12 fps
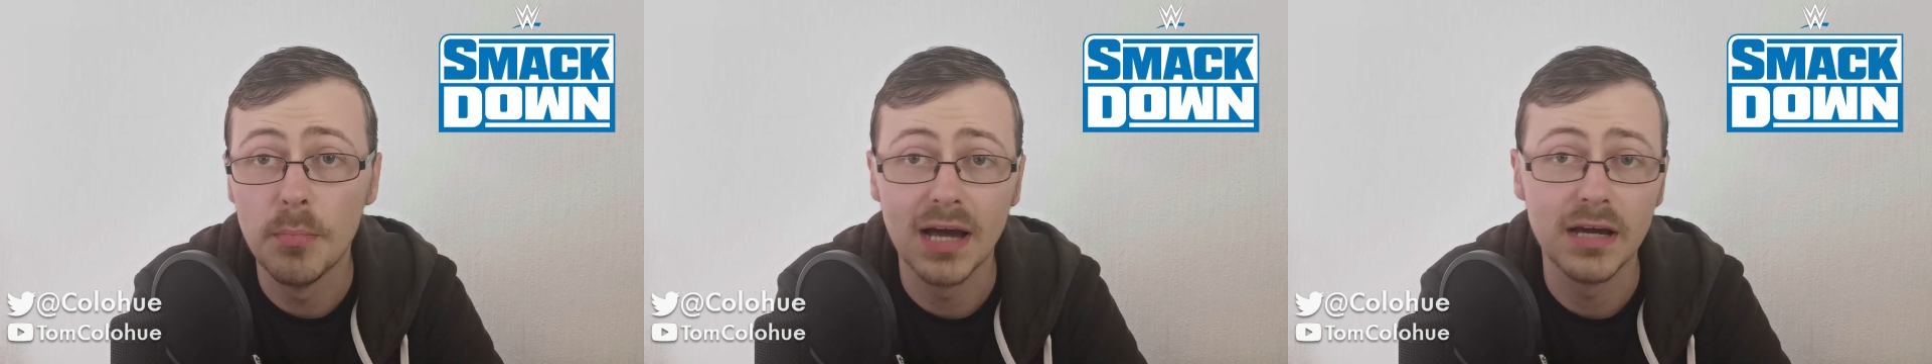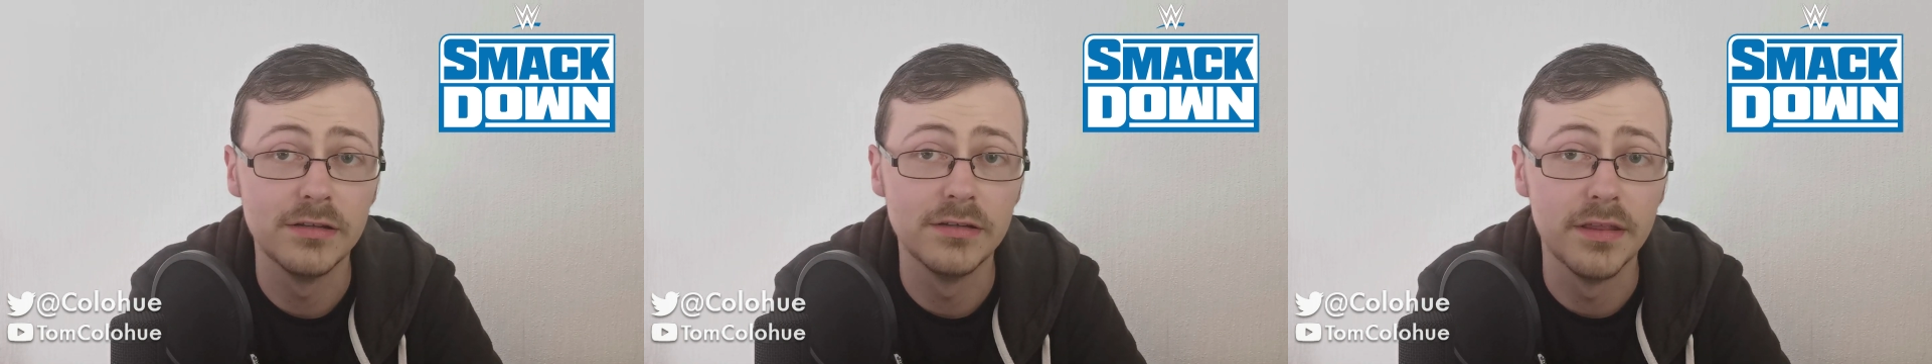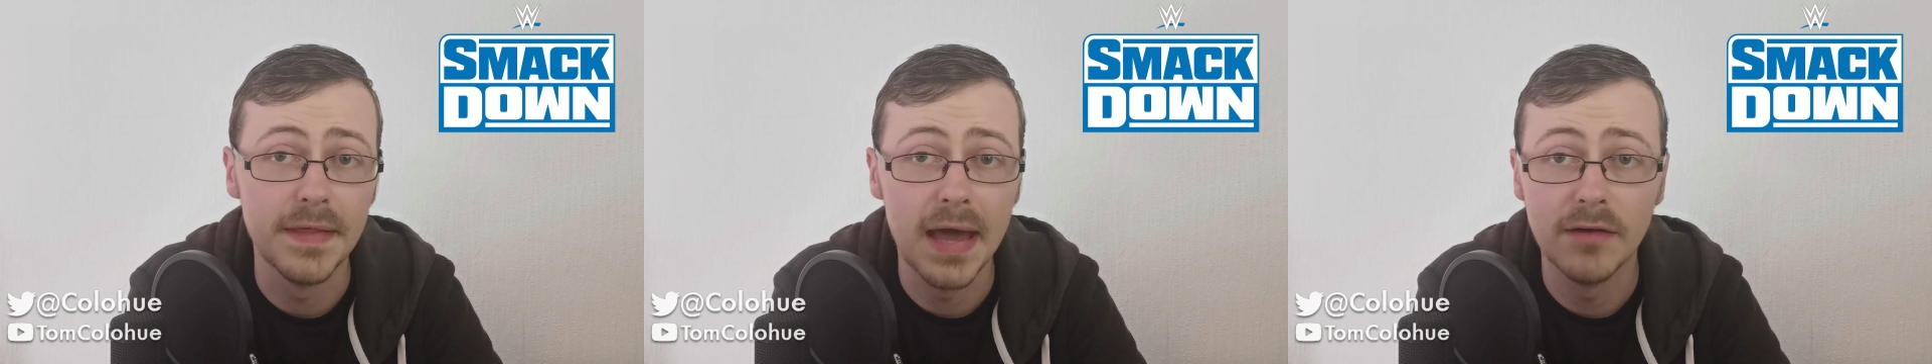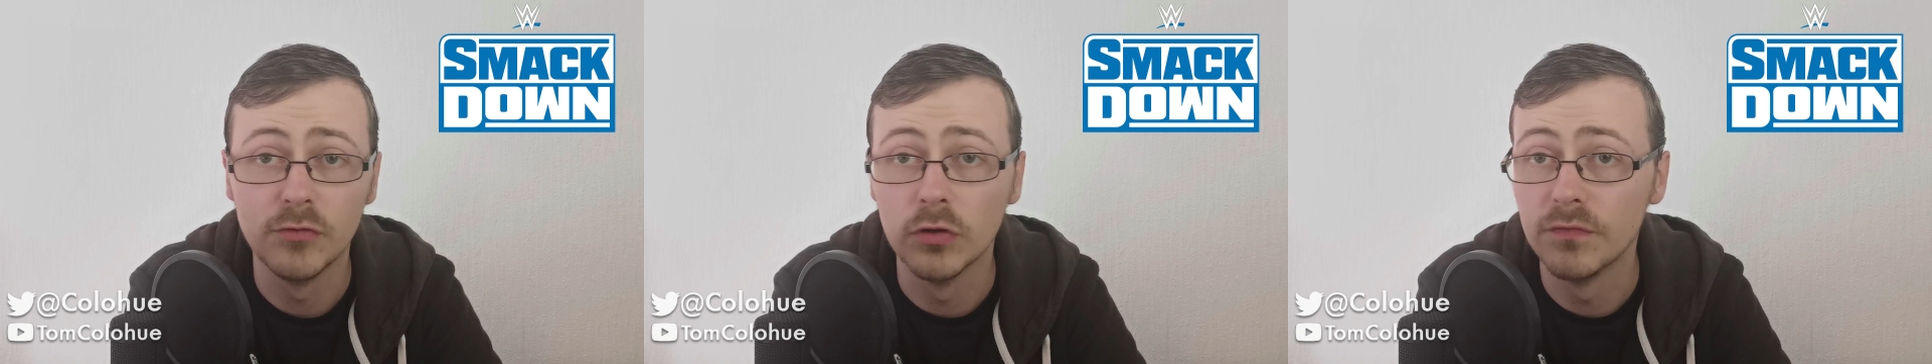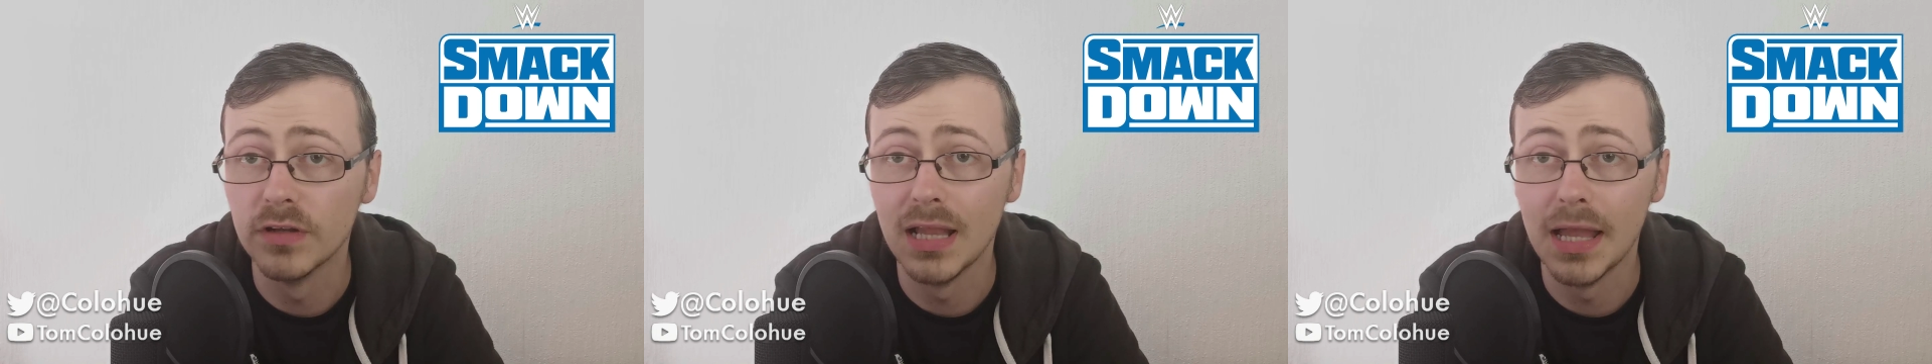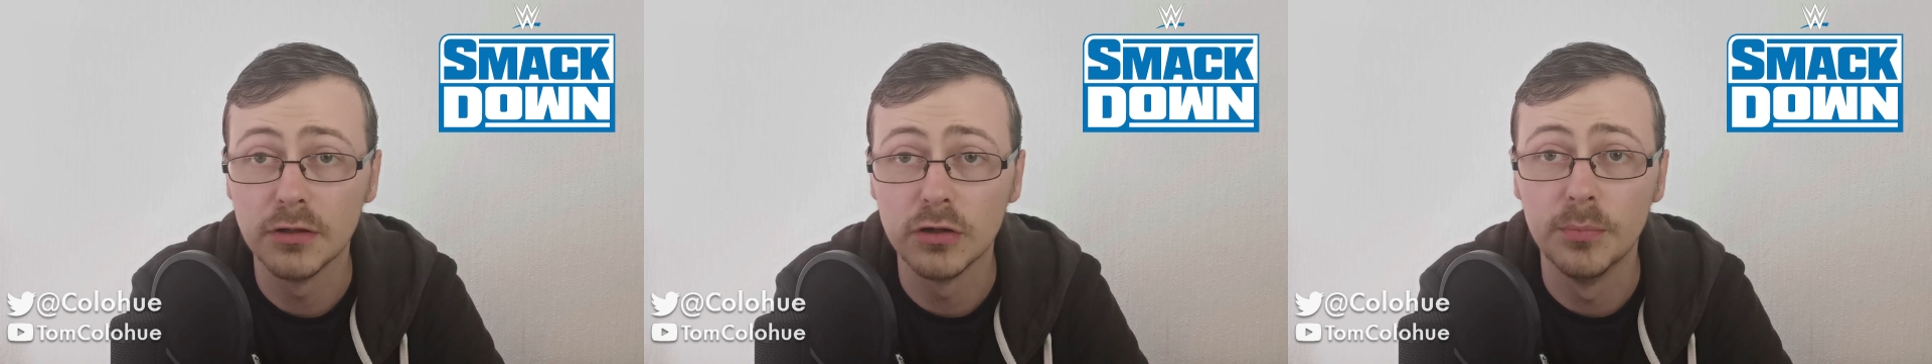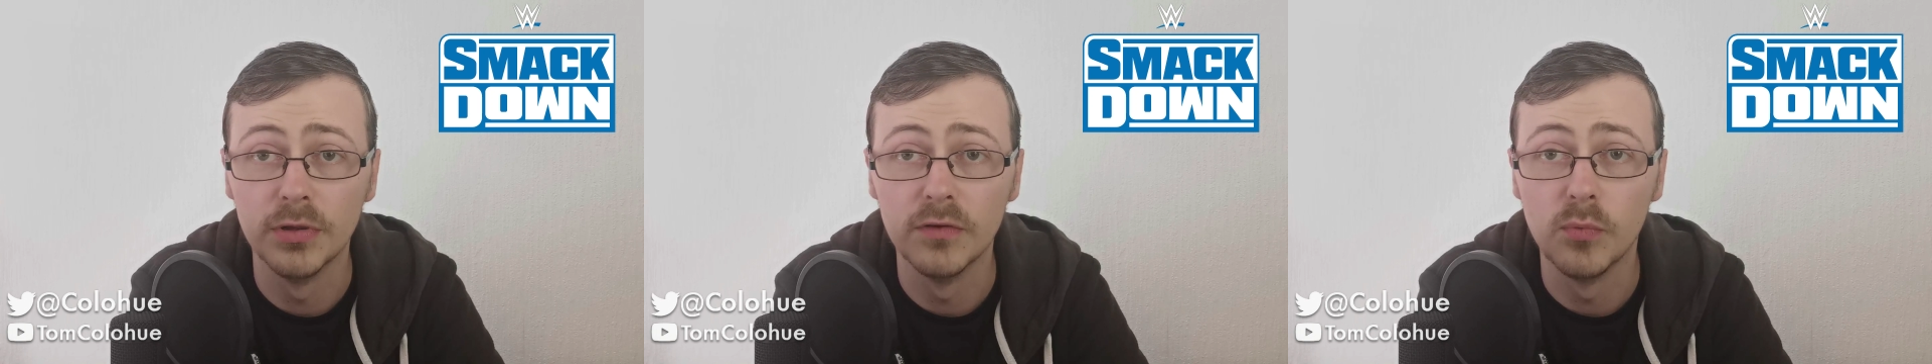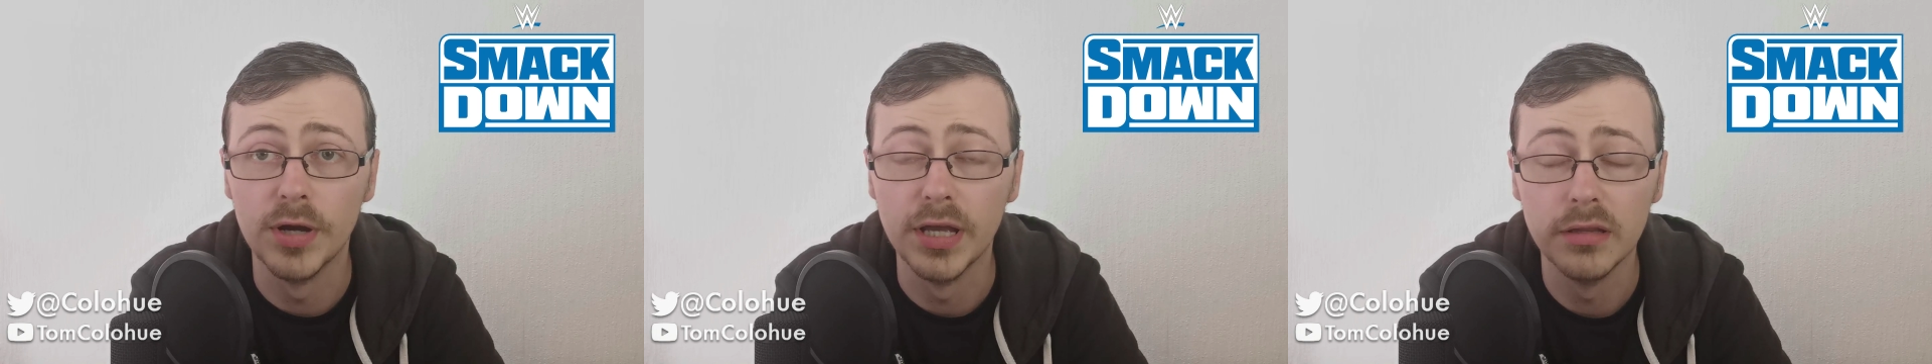package that they have done for the last couple
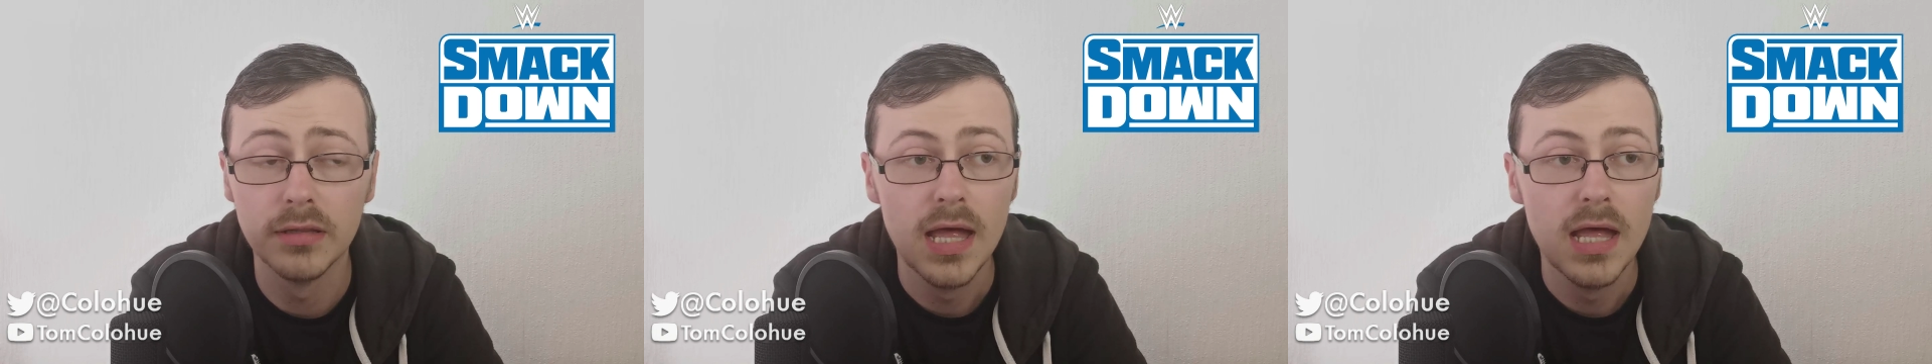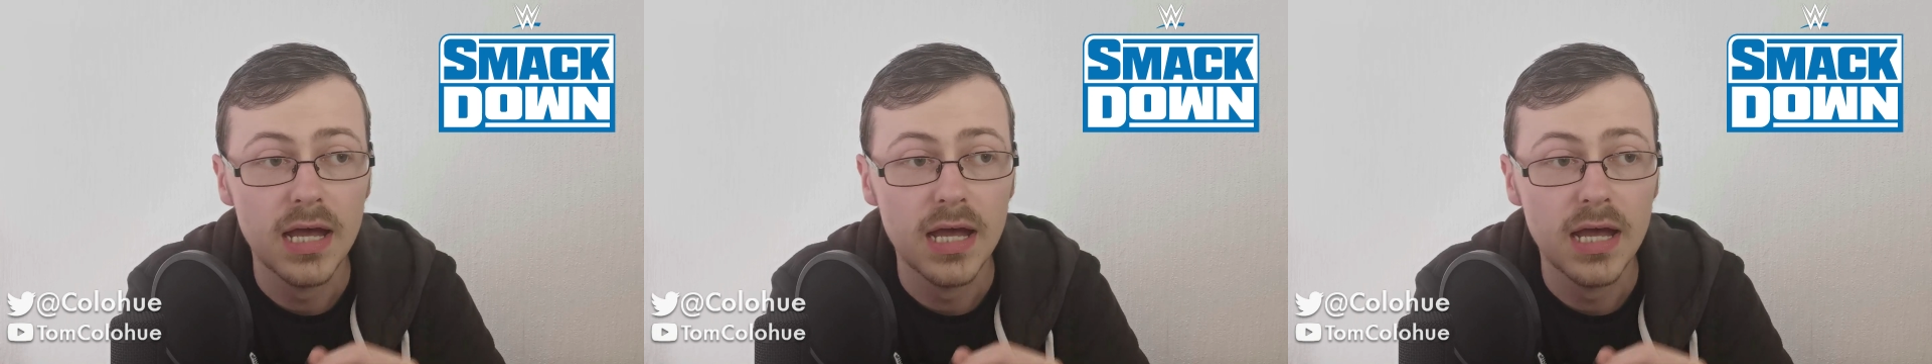of weeks,